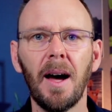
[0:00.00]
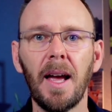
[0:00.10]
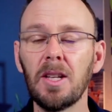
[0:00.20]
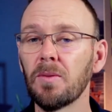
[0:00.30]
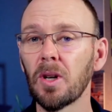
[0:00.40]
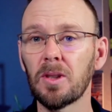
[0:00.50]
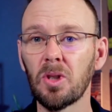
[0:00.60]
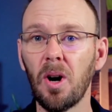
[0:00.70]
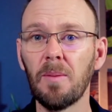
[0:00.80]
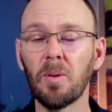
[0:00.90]
and you've got a
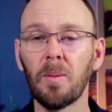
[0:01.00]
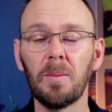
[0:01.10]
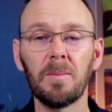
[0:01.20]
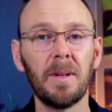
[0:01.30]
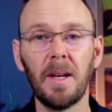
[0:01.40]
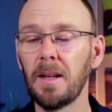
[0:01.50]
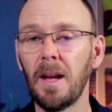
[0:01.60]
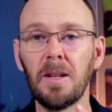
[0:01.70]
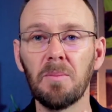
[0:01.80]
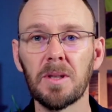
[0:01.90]
time problem
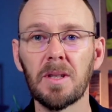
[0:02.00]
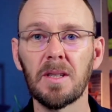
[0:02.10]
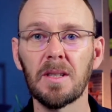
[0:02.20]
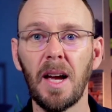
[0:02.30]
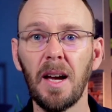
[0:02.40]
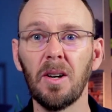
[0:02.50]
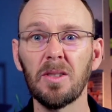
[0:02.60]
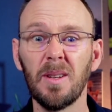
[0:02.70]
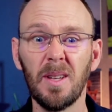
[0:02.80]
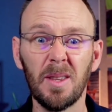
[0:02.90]
and your business is
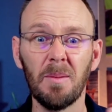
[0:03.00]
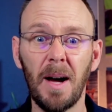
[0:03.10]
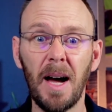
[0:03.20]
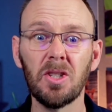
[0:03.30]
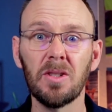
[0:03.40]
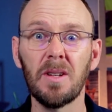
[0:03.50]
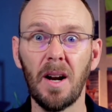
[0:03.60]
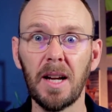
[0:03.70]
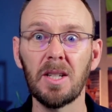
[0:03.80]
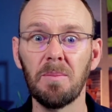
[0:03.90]
chaos, the margins
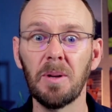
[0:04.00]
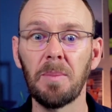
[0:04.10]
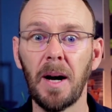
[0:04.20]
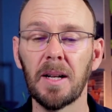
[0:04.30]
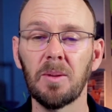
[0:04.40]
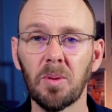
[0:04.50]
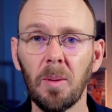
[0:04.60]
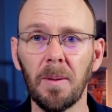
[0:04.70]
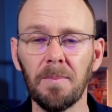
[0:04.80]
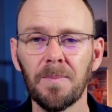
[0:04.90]
are actually a big part of the
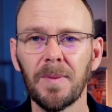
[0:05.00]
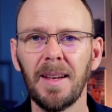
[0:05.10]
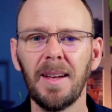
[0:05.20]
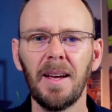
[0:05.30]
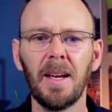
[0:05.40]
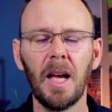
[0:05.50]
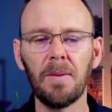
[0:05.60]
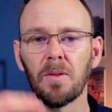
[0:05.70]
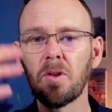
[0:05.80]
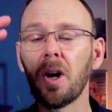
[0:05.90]
problem.
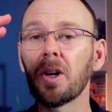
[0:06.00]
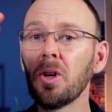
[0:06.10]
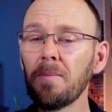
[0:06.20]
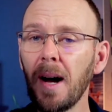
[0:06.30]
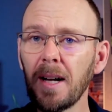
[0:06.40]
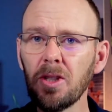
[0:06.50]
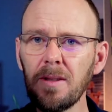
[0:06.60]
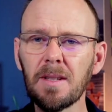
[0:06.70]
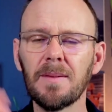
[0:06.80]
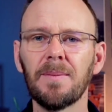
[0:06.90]
If you've got good
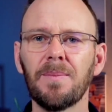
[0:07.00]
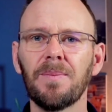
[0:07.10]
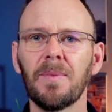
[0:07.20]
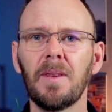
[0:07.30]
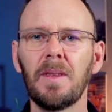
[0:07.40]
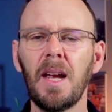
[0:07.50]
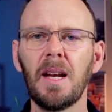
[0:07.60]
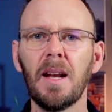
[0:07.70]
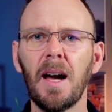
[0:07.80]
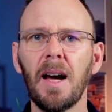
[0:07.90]
margins, then
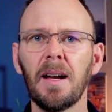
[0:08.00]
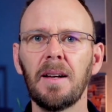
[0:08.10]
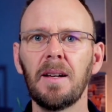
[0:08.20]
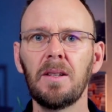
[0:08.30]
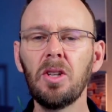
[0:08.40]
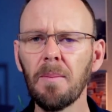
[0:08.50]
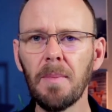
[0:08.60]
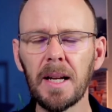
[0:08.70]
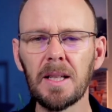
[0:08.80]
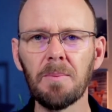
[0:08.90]
you've got
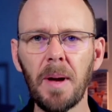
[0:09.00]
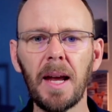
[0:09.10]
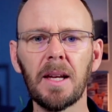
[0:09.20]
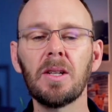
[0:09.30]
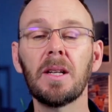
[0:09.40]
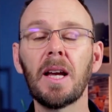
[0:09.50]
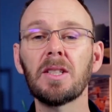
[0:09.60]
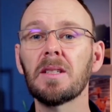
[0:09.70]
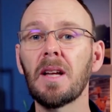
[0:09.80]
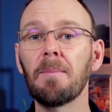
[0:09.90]
money in the bank and you can
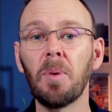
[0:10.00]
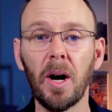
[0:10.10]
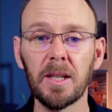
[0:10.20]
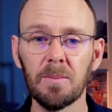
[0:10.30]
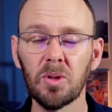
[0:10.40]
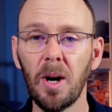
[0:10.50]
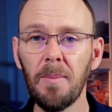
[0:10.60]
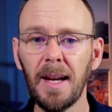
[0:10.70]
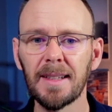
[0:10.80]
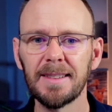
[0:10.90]
actually start buying some time
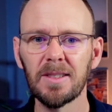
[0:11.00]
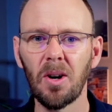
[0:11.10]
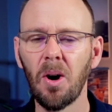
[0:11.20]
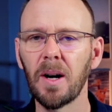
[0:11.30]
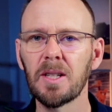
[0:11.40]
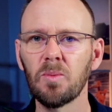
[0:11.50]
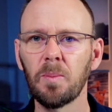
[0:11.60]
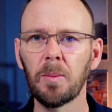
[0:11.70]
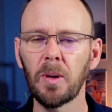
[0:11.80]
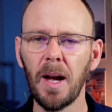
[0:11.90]
back, so hiring some more people to